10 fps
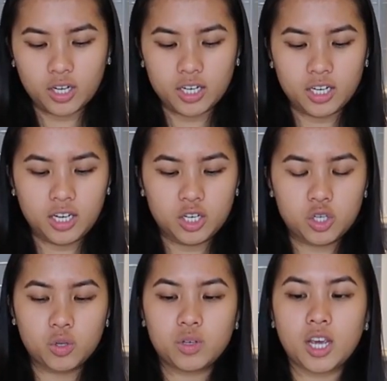you're gonna need
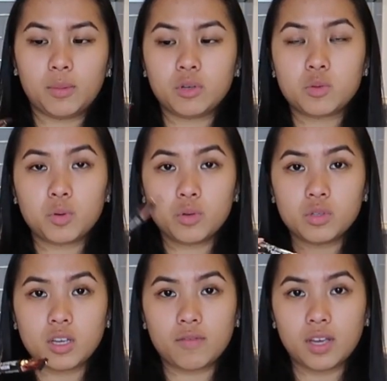2
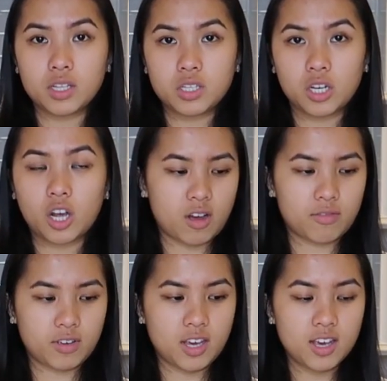tablespoons of instant
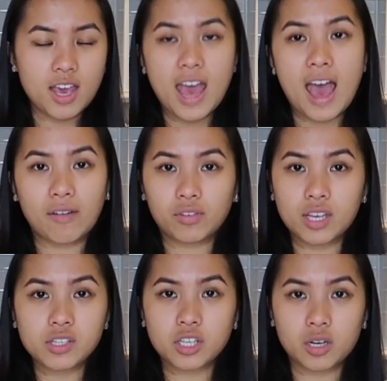coffee.
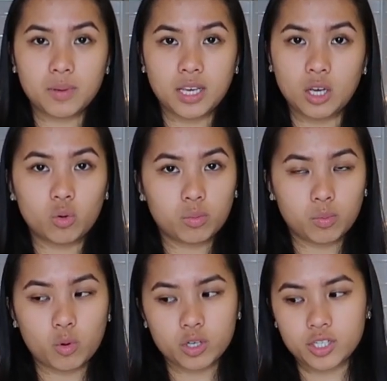Everything's gonna be equal
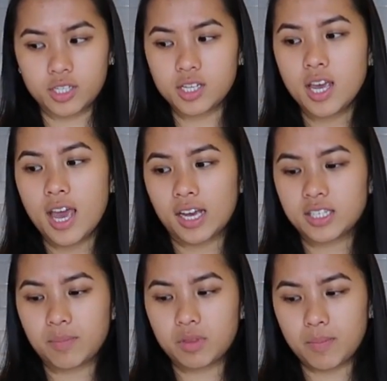proportions,
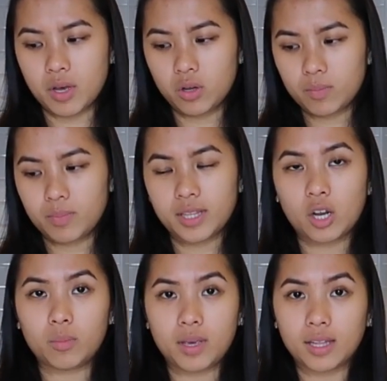except the milk, but
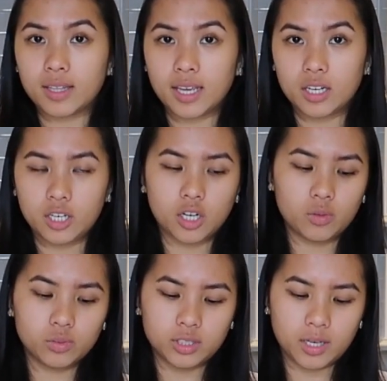that'll be at the end and
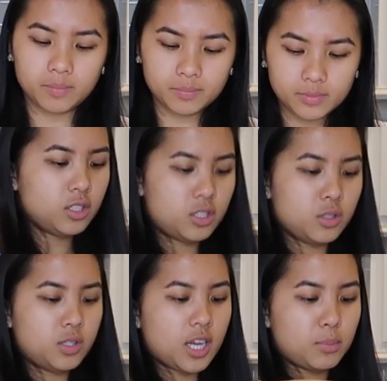y'all will see.
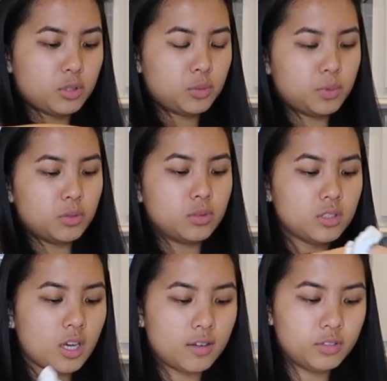2
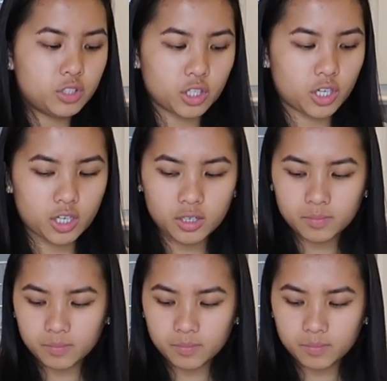tablespoons of sugar,